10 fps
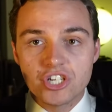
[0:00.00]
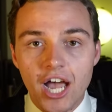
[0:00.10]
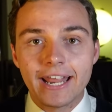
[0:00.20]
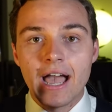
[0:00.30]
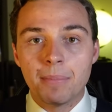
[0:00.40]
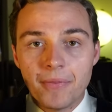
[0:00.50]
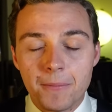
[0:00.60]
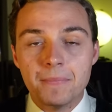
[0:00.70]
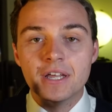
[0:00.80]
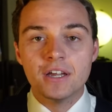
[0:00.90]
shining up at
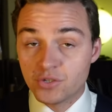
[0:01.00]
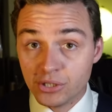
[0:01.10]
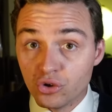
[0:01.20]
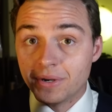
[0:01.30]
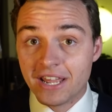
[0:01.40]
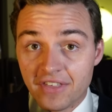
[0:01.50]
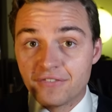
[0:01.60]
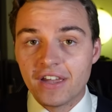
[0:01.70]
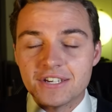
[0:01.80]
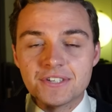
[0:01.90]
them to illuminate
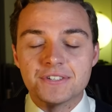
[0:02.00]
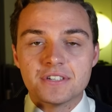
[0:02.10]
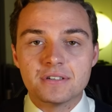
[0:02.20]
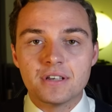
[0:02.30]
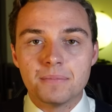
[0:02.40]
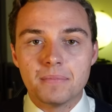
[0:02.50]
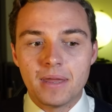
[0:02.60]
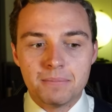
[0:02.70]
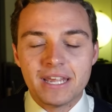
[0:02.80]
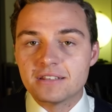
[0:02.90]
their faces and, and,
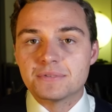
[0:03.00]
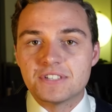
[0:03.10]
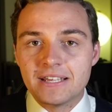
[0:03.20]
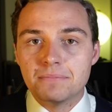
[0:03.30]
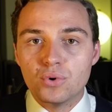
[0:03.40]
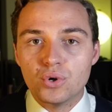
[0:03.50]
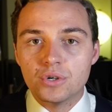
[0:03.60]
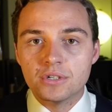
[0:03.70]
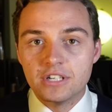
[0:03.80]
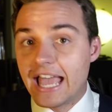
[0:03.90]
and make them seem
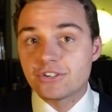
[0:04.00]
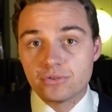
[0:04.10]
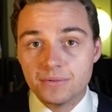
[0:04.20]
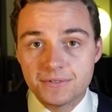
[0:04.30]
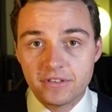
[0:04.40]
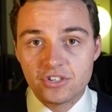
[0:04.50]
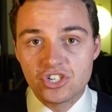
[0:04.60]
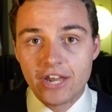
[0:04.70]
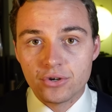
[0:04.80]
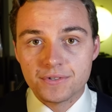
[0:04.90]
more natural so that
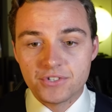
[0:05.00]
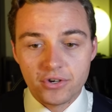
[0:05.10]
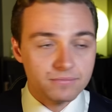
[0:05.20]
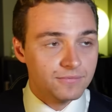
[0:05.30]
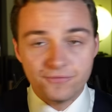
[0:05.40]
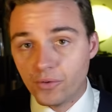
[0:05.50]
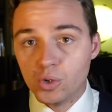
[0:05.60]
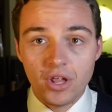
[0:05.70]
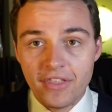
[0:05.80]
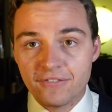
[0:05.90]
shadows don't
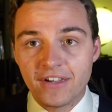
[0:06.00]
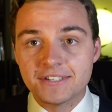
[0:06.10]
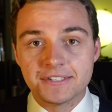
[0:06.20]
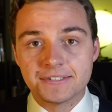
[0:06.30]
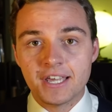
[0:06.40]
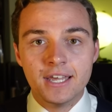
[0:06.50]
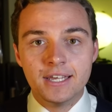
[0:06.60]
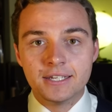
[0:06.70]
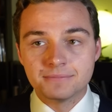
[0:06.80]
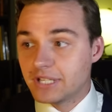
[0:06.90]
fall on their faces.
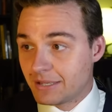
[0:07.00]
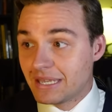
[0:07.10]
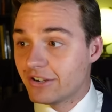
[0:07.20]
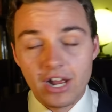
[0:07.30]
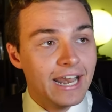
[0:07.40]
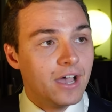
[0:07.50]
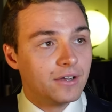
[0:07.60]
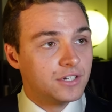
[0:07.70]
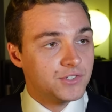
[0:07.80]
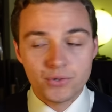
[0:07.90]
Like me right now, I
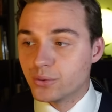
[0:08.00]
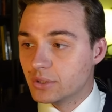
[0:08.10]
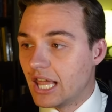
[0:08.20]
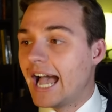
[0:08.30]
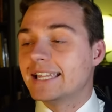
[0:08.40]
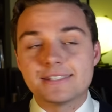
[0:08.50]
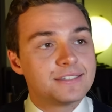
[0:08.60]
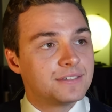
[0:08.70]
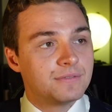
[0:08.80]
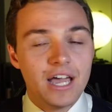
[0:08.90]
have got two
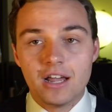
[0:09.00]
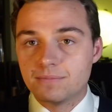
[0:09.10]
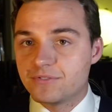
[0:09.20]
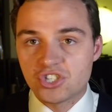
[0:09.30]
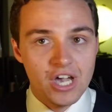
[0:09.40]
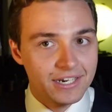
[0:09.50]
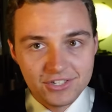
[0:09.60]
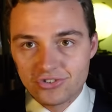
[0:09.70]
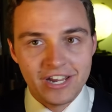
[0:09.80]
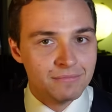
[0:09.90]
lights uh,
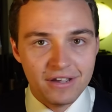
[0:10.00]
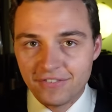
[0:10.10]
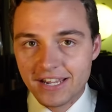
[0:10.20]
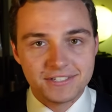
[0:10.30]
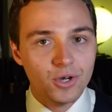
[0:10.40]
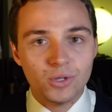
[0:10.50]
shining straight in my face